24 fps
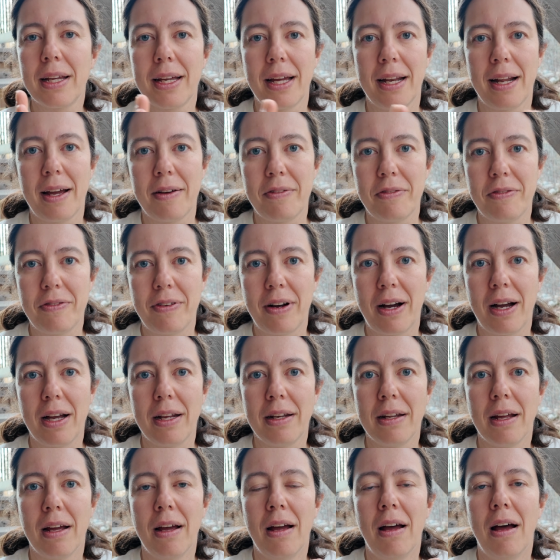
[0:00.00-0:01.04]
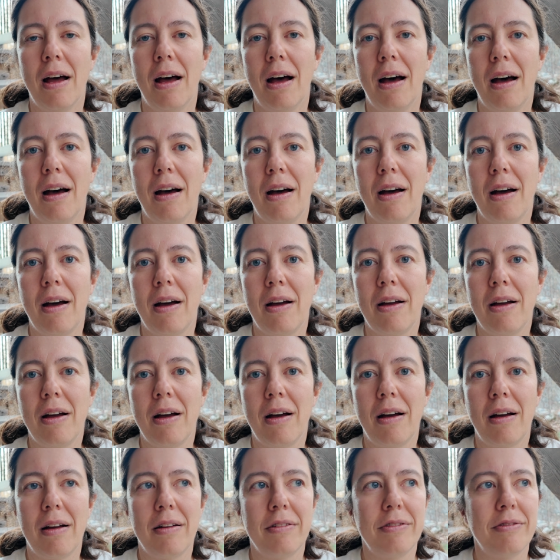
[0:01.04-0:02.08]
can I find a
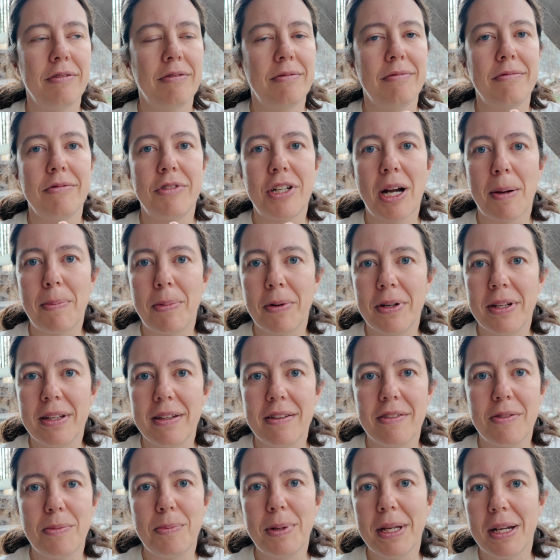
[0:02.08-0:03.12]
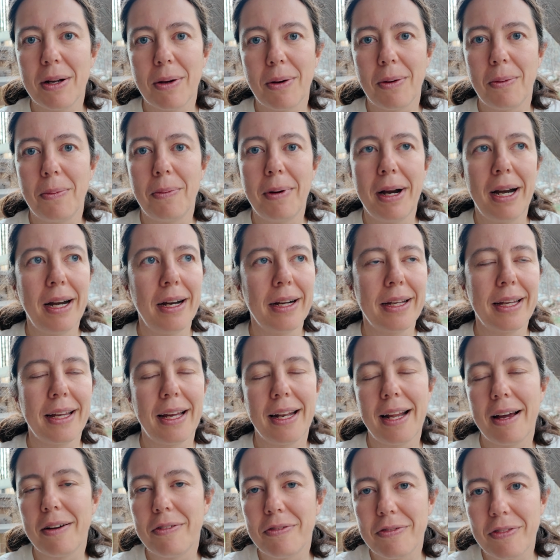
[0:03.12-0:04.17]
Japanese beetle? Where
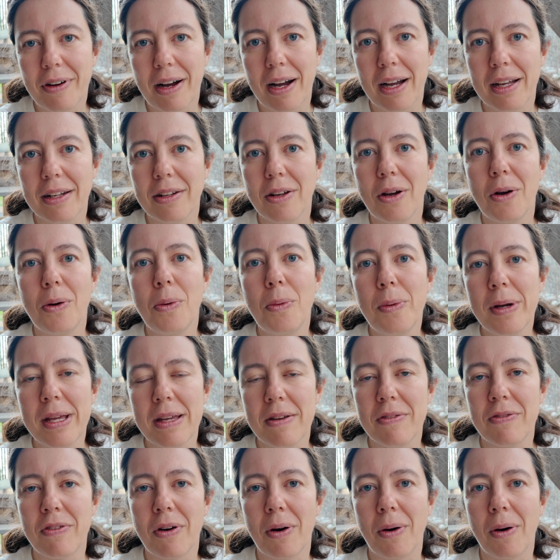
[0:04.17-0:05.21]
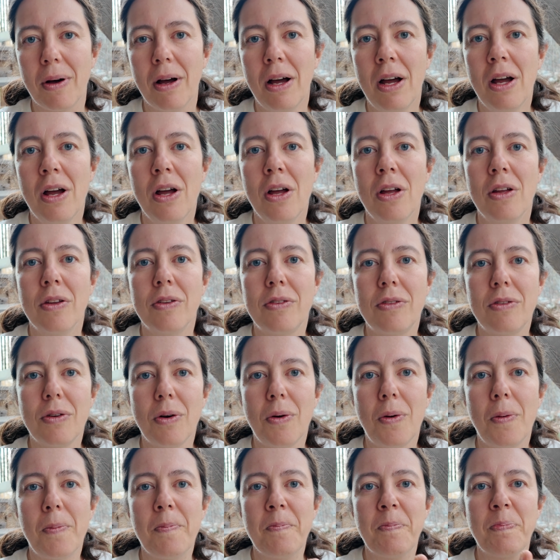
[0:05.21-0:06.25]
can I find a weevil?
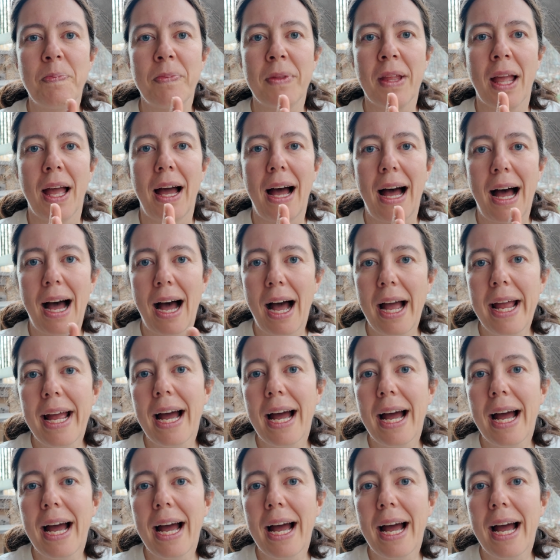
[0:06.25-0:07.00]
So I